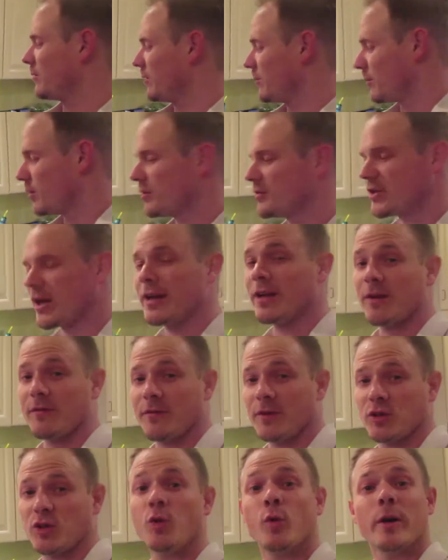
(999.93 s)
We both signed up
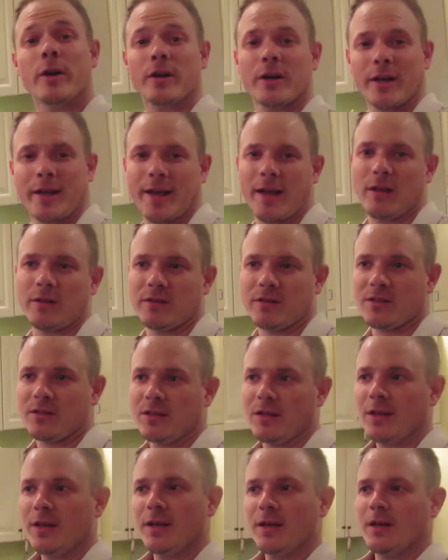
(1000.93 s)
for Twitter accounts
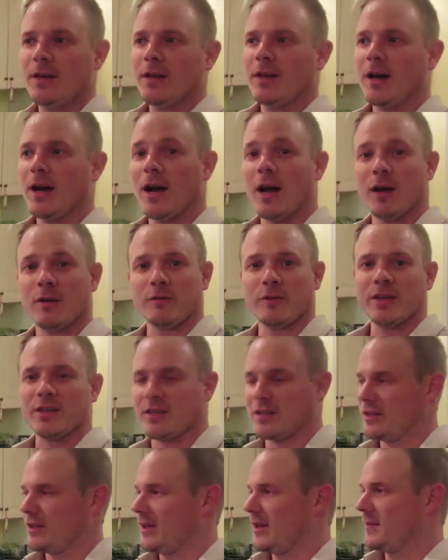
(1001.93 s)
uh,
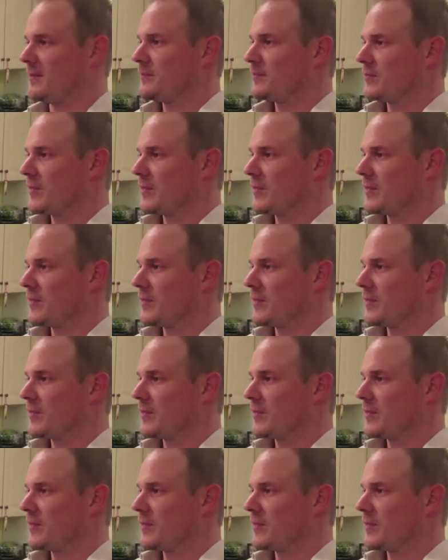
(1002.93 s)
recently.